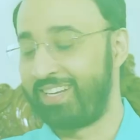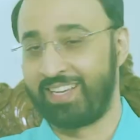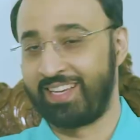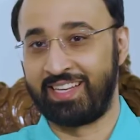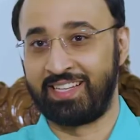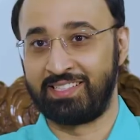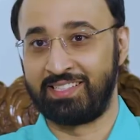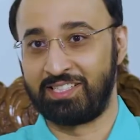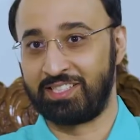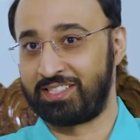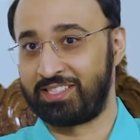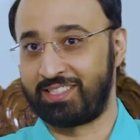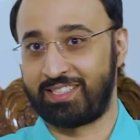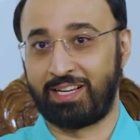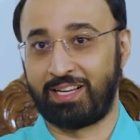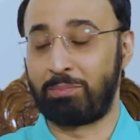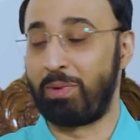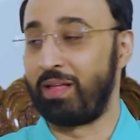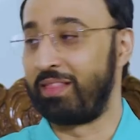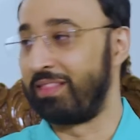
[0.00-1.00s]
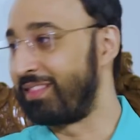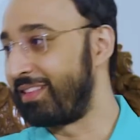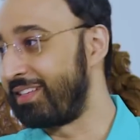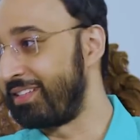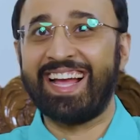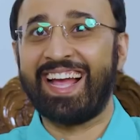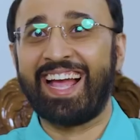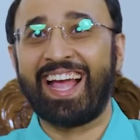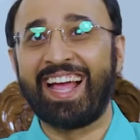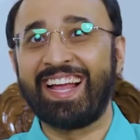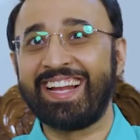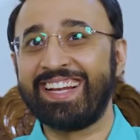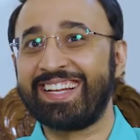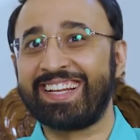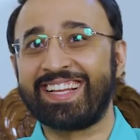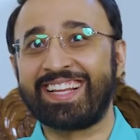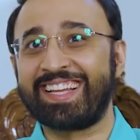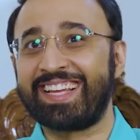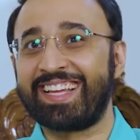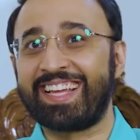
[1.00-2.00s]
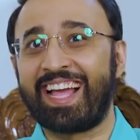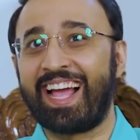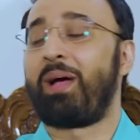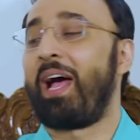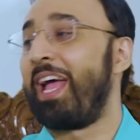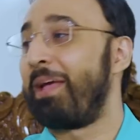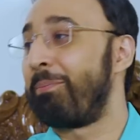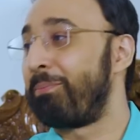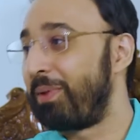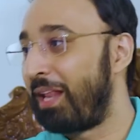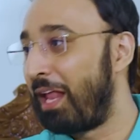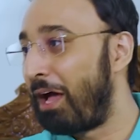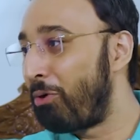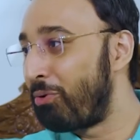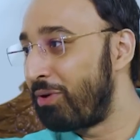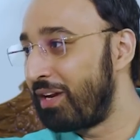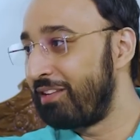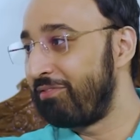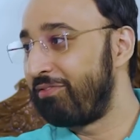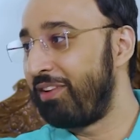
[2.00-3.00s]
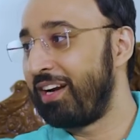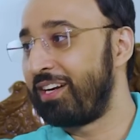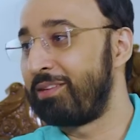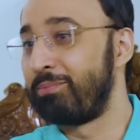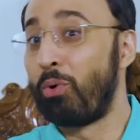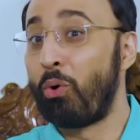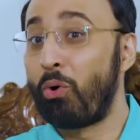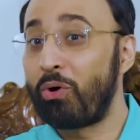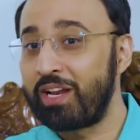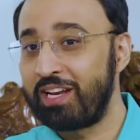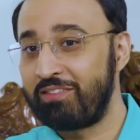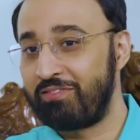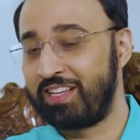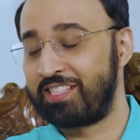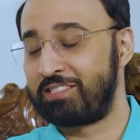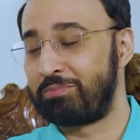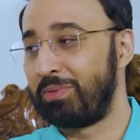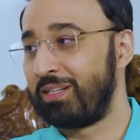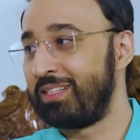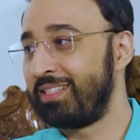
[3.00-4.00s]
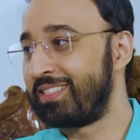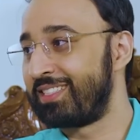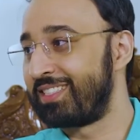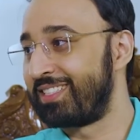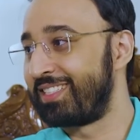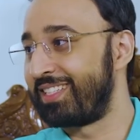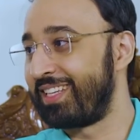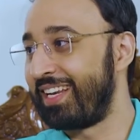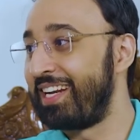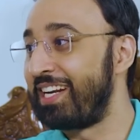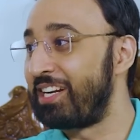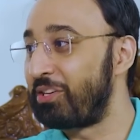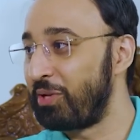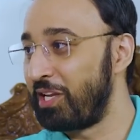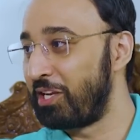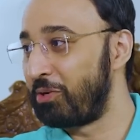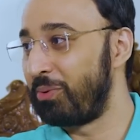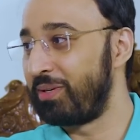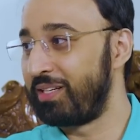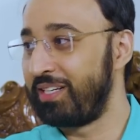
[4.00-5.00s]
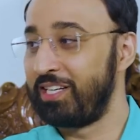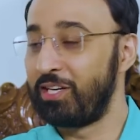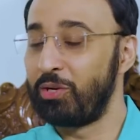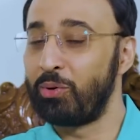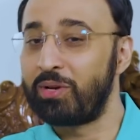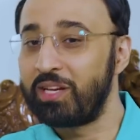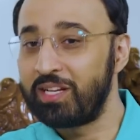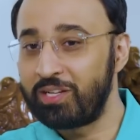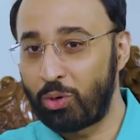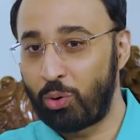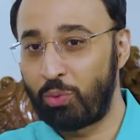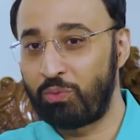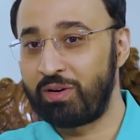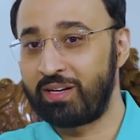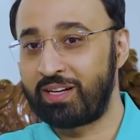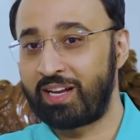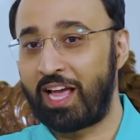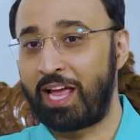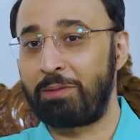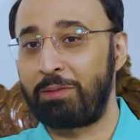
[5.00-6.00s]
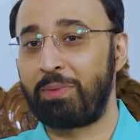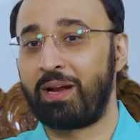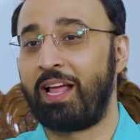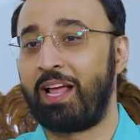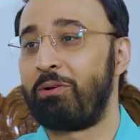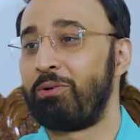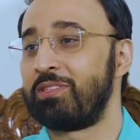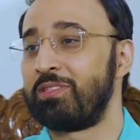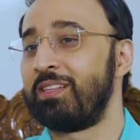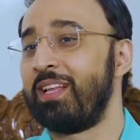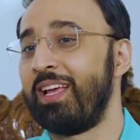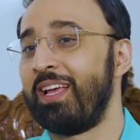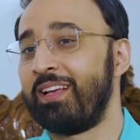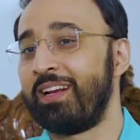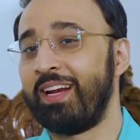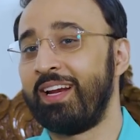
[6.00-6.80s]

in just a month. Then I plowed, in fact, more investments into equity during COVID time. And I was like,